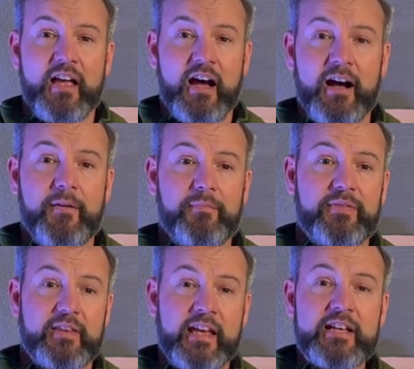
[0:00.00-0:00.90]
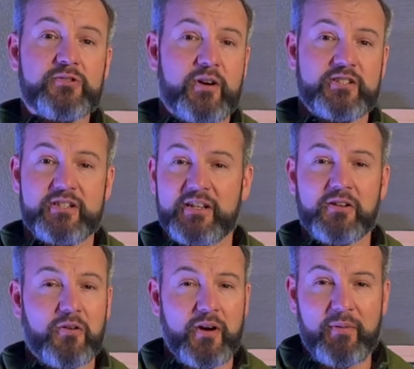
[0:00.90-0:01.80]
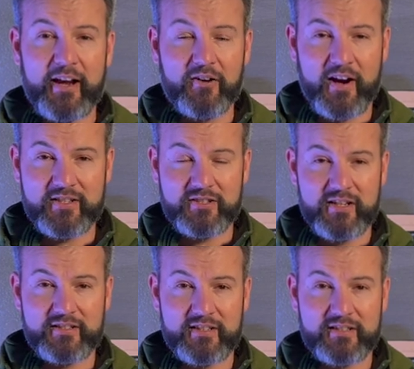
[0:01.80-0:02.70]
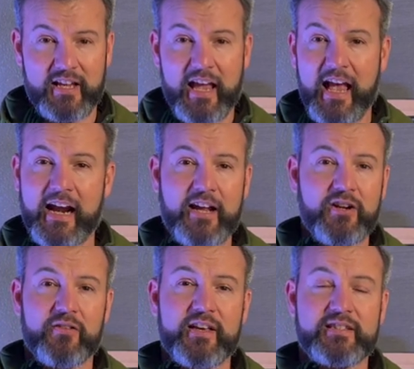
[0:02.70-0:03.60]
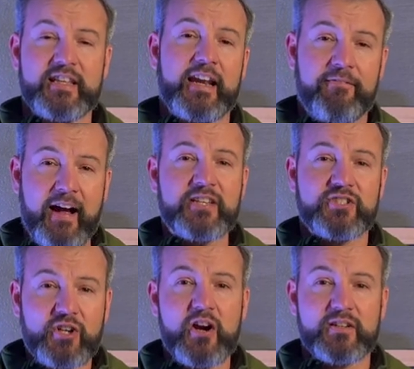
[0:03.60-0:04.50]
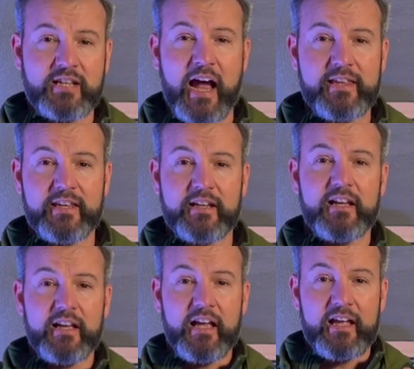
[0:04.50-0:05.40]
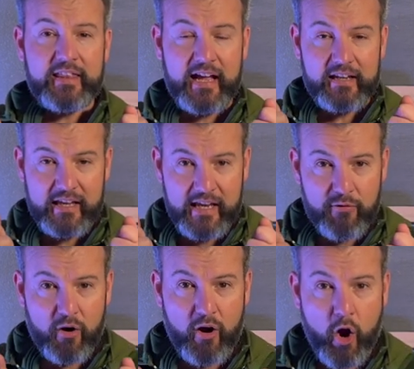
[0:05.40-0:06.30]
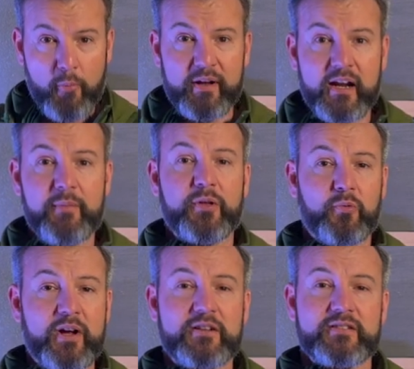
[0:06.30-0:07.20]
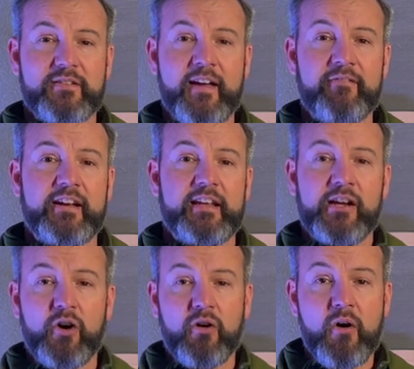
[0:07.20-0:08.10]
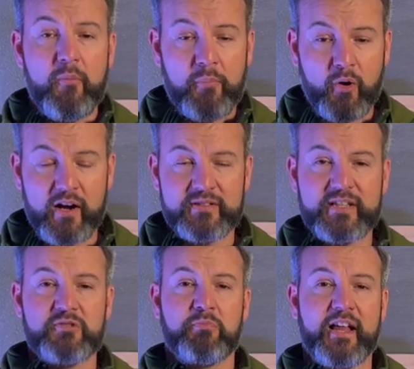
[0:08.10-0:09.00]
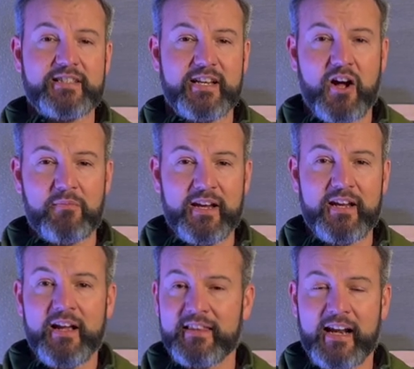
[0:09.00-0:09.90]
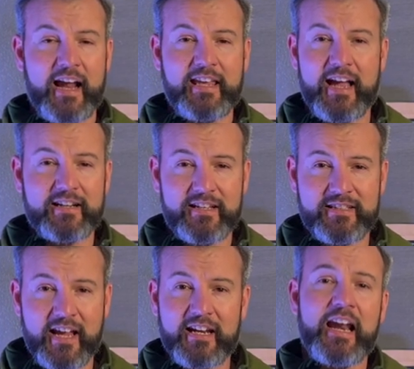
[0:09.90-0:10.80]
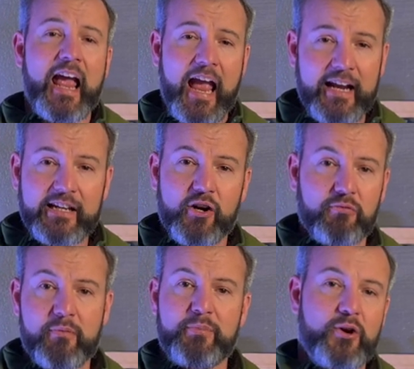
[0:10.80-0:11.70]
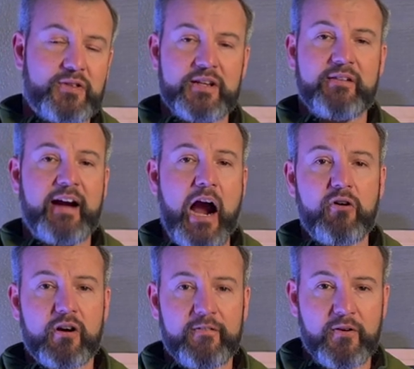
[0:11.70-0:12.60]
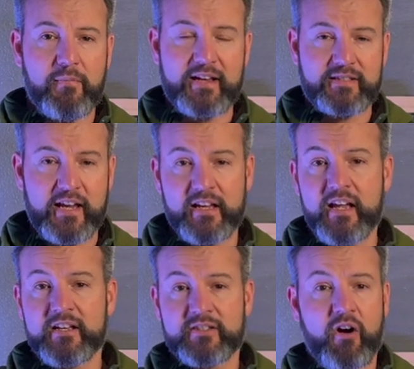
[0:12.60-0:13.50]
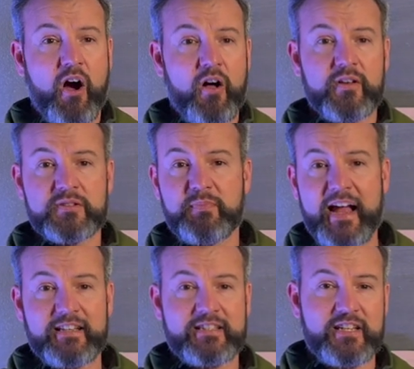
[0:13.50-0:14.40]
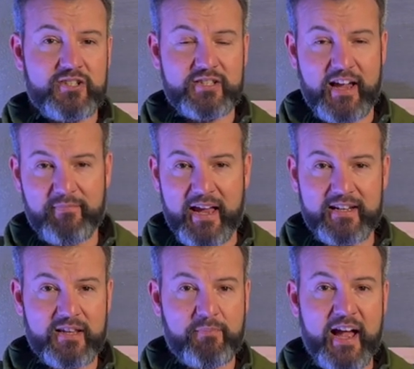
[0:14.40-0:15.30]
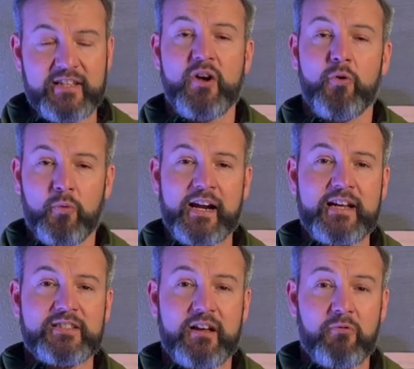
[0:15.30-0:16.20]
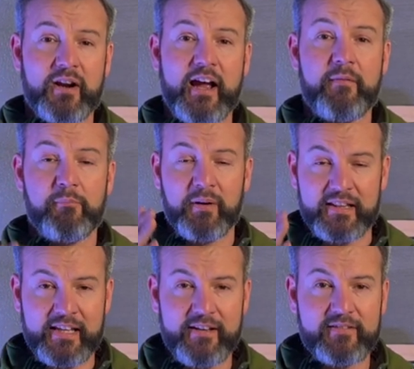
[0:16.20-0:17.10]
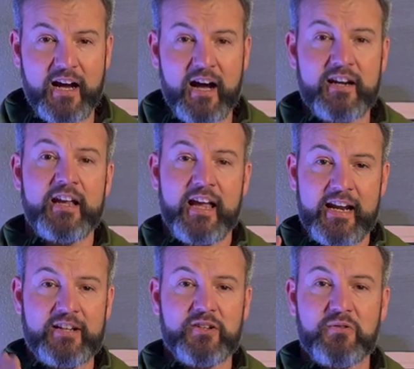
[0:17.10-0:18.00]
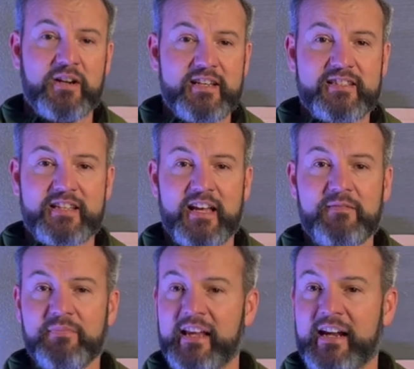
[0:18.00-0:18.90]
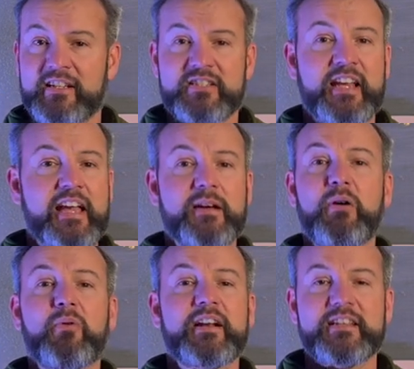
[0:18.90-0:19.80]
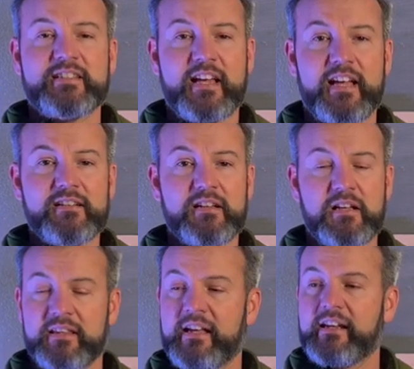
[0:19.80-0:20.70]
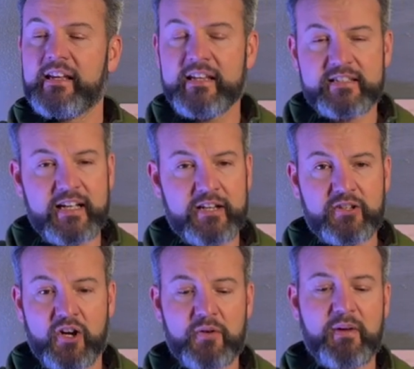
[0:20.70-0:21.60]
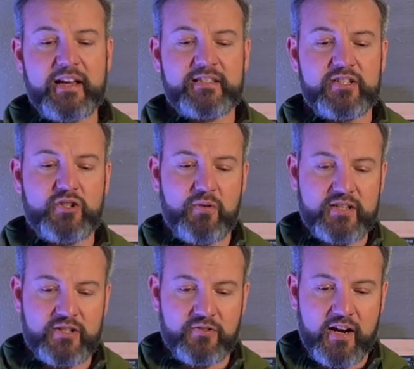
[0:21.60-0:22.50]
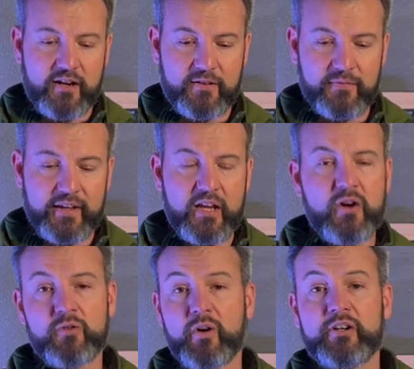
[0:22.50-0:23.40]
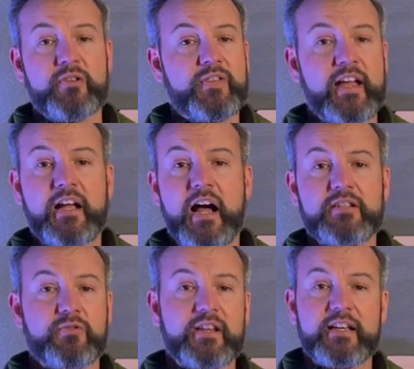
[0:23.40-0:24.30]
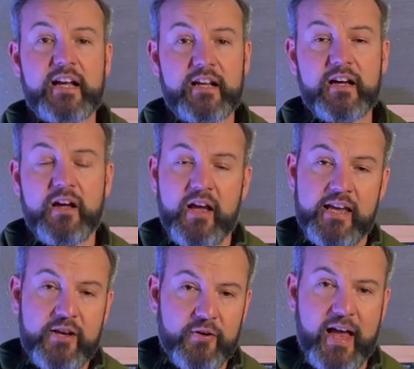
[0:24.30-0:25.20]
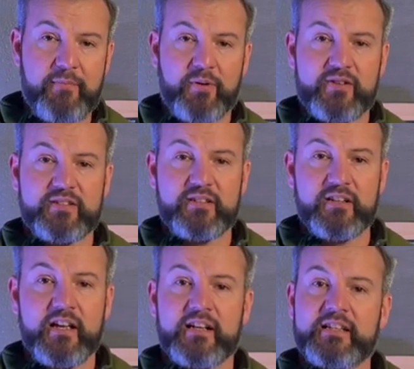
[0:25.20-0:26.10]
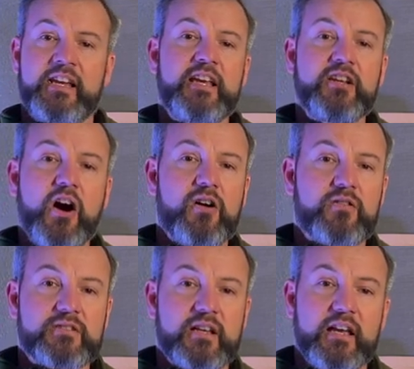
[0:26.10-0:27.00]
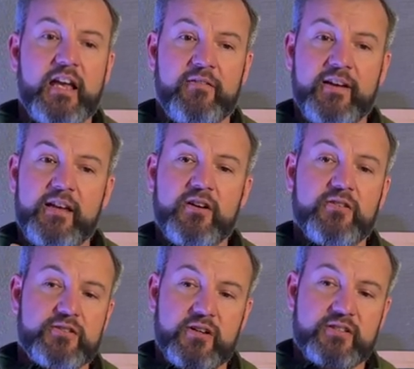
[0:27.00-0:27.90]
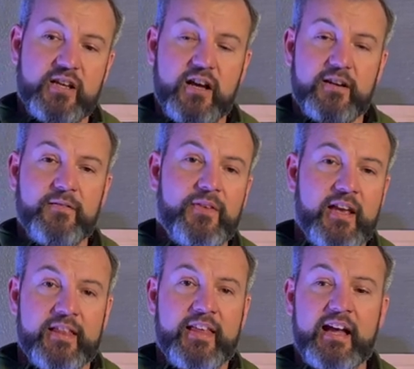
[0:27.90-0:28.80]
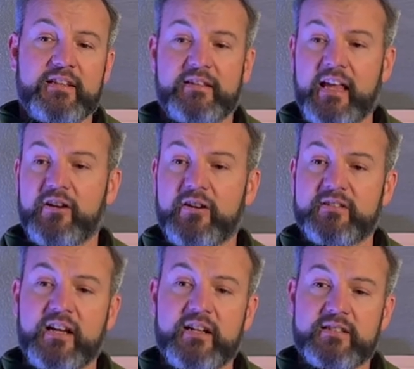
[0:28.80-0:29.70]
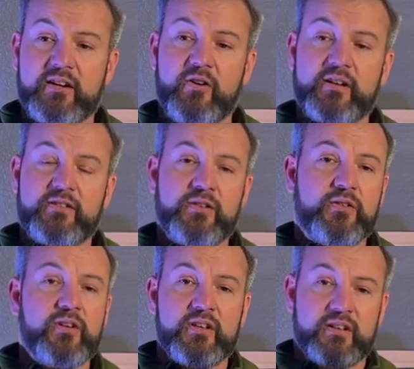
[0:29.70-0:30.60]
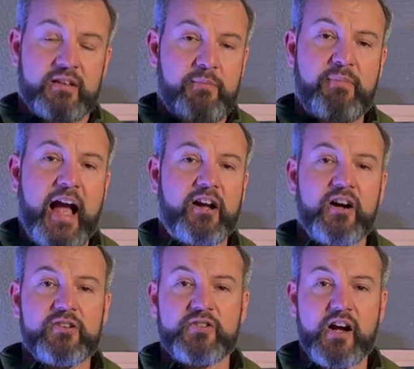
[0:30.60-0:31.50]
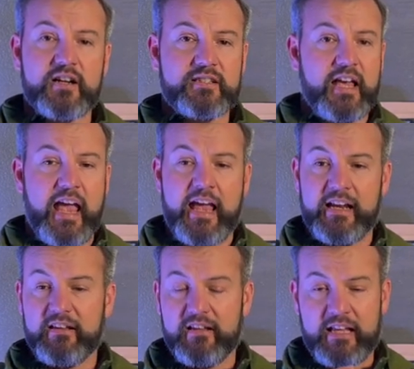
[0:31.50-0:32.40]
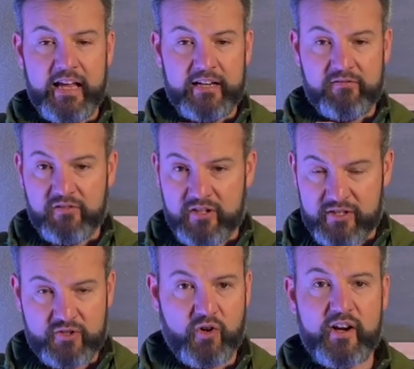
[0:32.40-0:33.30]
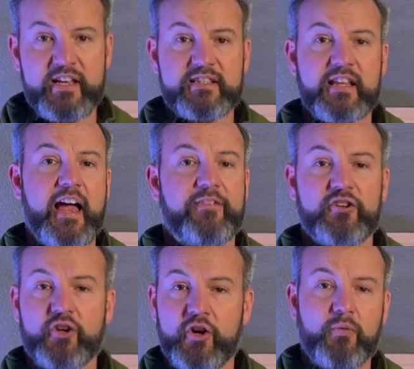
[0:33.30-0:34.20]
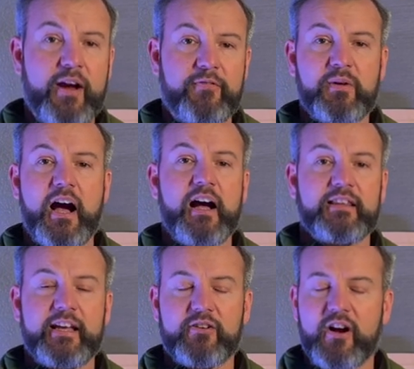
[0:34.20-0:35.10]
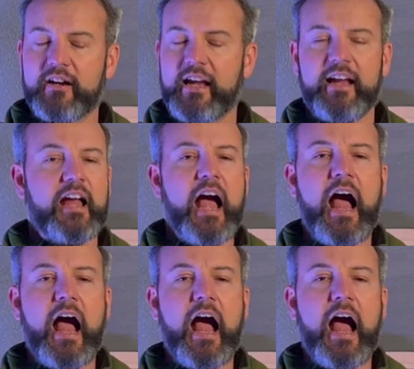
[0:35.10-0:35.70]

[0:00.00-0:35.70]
um, his riches and glory by Christ Jesus. And I know this that if I start tithing, that he will open up the windows of heaven and he'll pour out such blessing on me that I can't contain it. And he'll rebuke the devourer for my sake. So all those bad decisions I've made in the past, when I when I believe God and I do what he said and I just take him at what he said, then he's going to turn my situation around. Well, do you think God's really going to heal that person? Because he knows if he heals your son, that that your son's going to get back on drugs and and destroy his life and turn away from God later on. Hey,